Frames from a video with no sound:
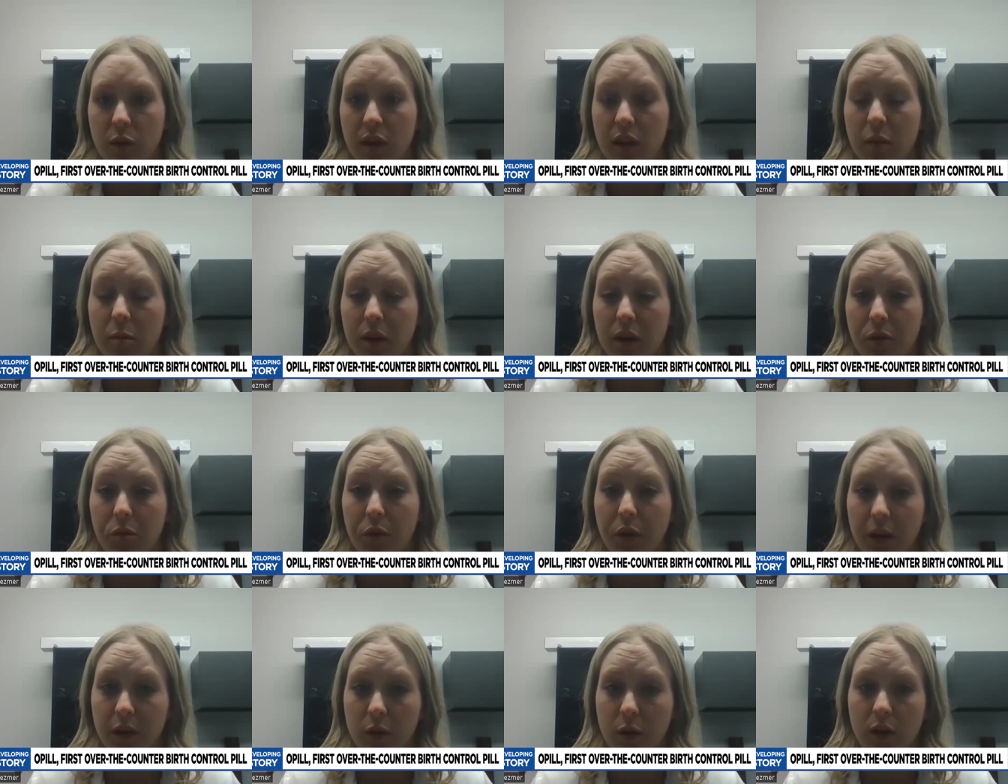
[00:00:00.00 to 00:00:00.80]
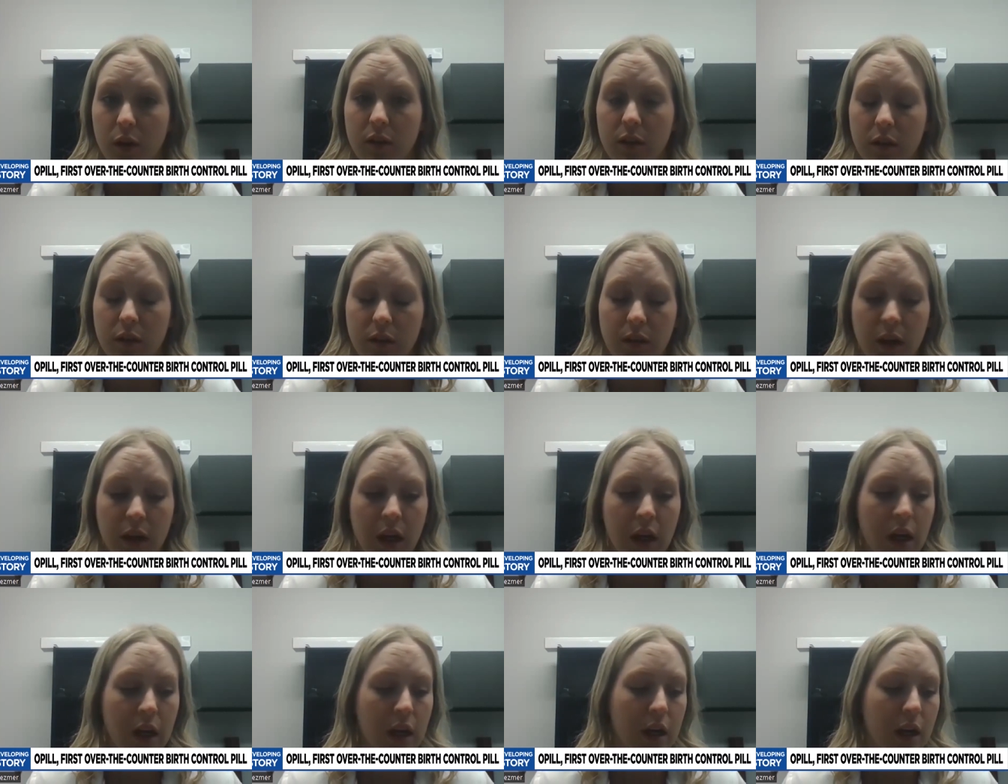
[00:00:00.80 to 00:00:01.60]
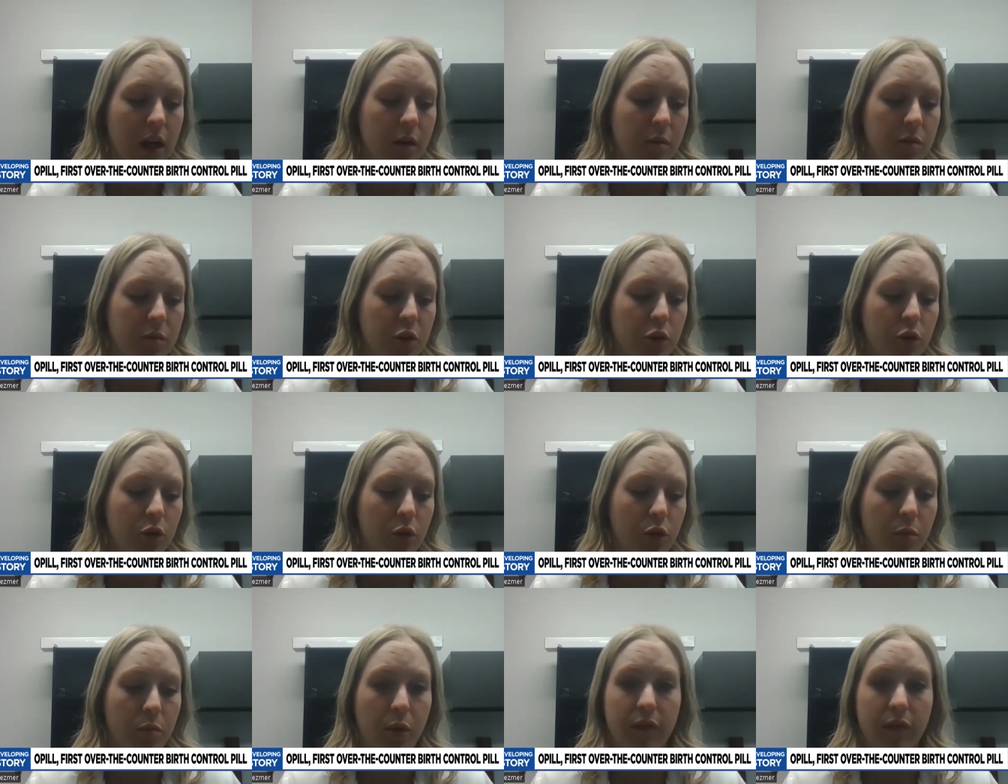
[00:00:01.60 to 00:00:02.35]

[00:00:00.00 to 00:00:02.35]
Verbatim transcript: with limited resources, um, to